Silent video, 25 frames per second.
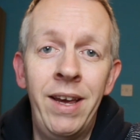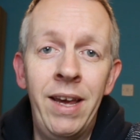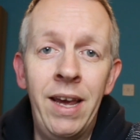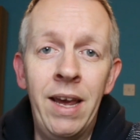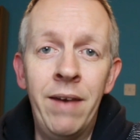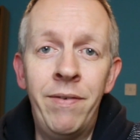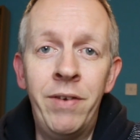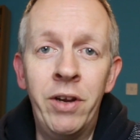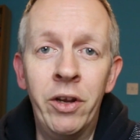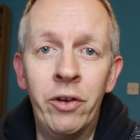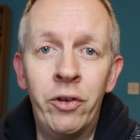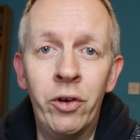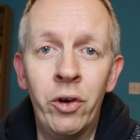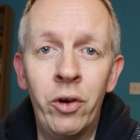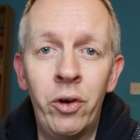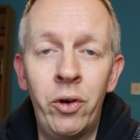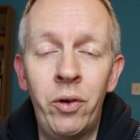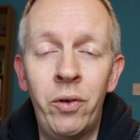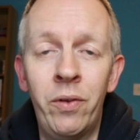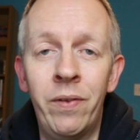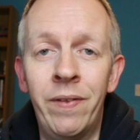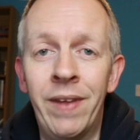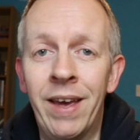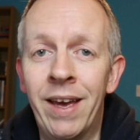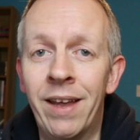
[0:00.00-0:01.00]
If you
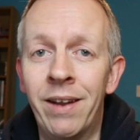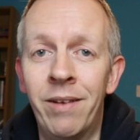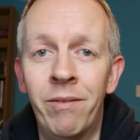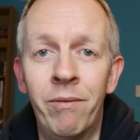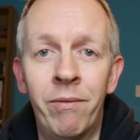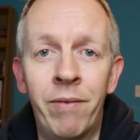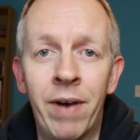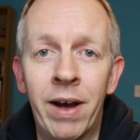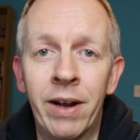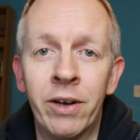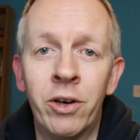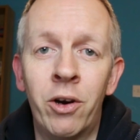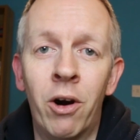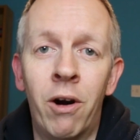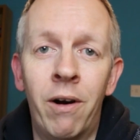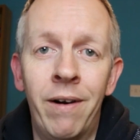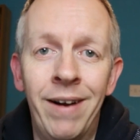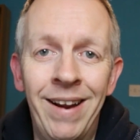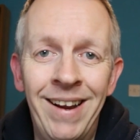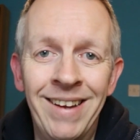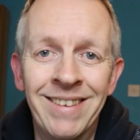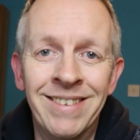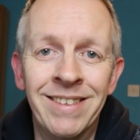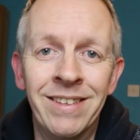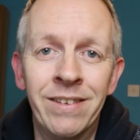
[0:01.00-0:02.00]
do, then
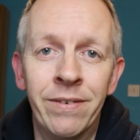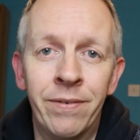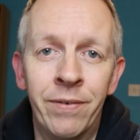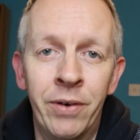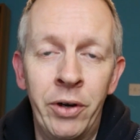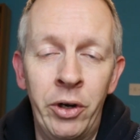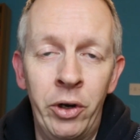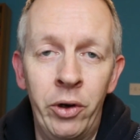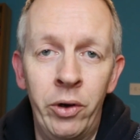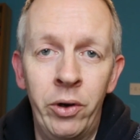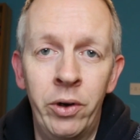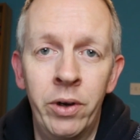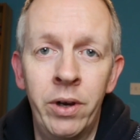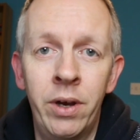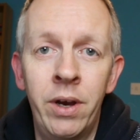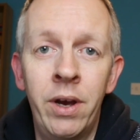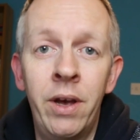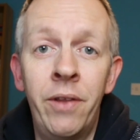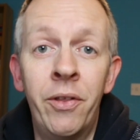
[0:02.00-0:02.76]
Vanguard isn't for you.